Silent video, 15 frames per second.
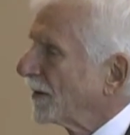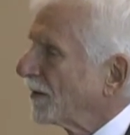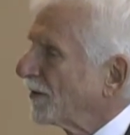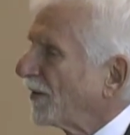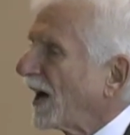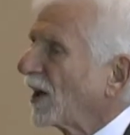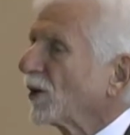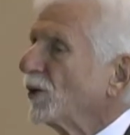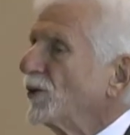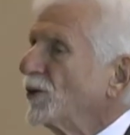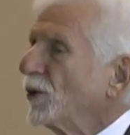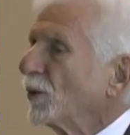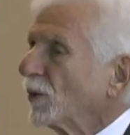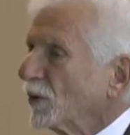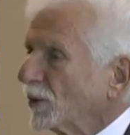follow
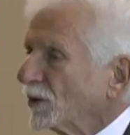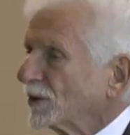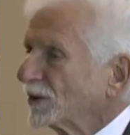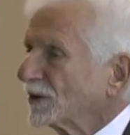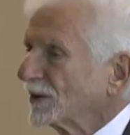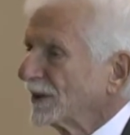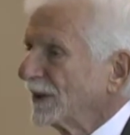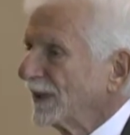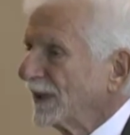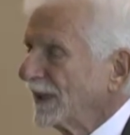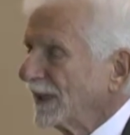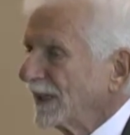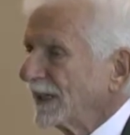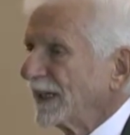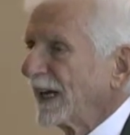new rules uh,